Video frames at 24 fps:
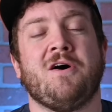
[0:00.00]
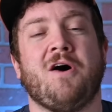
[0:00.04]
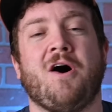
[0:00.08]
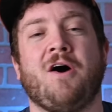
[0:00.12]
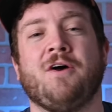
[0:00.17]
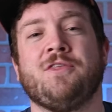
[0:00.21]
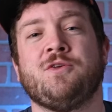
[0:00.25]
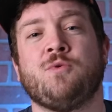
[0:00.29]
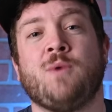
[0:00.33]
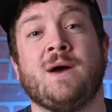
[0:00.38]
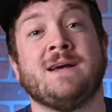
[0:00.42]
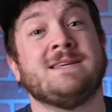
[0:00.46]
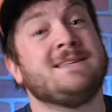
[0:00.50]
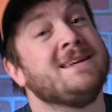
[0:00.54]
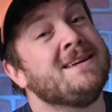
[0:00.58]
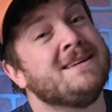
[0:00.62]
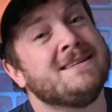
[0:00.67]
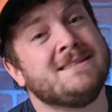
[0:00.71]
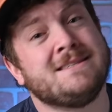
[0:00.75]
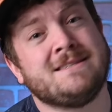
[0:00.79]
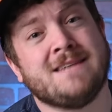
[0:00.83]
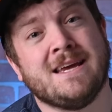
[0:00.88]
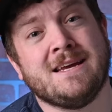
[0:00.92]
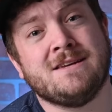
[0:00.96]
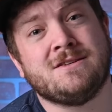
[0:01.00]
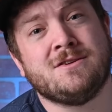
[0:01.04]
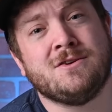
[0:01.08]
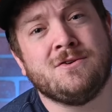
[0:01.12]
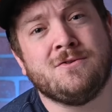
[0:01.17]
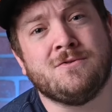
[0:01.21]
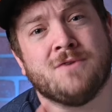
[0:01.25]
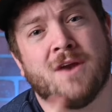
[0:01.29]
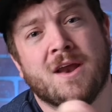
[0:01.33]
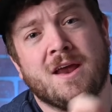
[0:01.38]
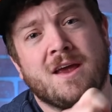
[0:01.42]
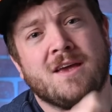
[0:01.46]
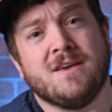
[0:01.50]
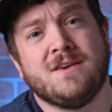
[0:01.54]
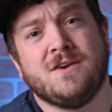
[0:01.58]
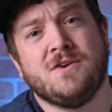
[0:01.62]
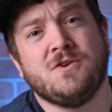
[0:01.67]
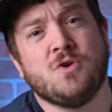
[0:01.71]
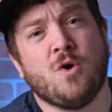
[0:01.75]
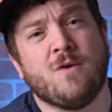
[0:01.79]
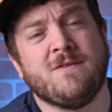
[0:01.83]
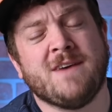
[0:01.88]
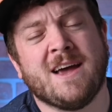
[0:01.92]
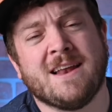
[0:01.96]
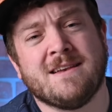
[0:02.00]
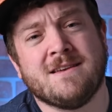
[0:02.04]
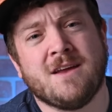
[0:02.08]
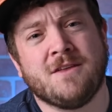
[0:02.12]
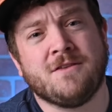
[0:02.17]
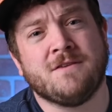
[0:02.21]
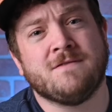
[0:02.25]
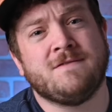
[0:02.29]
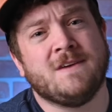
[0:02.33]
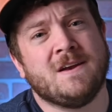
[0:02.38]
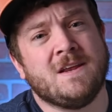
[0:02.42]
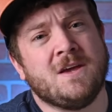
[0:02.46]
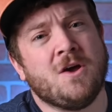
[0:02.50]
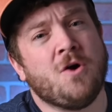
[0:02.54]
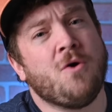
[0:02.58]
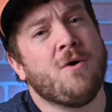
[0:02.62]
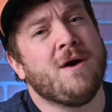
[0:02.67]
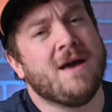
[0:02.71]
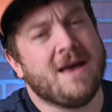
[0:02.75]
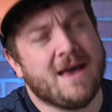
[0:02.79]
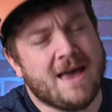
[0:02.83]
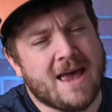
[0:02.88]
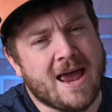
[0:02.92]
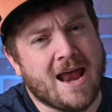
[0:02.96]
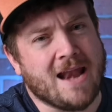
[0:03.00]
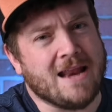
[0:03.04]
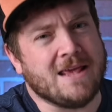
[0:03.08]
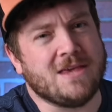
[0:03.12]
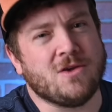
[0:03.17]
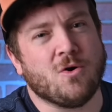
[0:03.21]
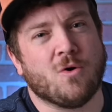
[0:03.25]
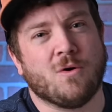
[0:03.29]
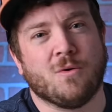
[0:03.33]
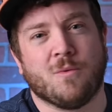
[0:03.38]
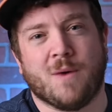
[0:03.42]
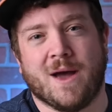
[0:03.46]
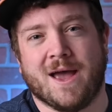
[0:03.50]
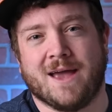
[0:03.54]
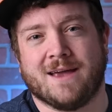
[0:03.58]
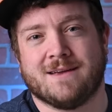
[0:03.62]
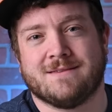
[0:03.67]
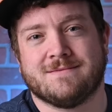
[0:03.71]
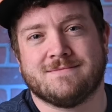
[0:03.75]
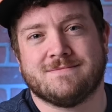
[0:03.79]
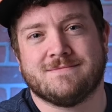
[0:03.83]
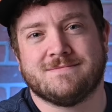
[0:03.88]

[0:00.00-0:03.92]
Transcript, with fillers: Otherwise, stay tuned. You know I've got another video heading your way.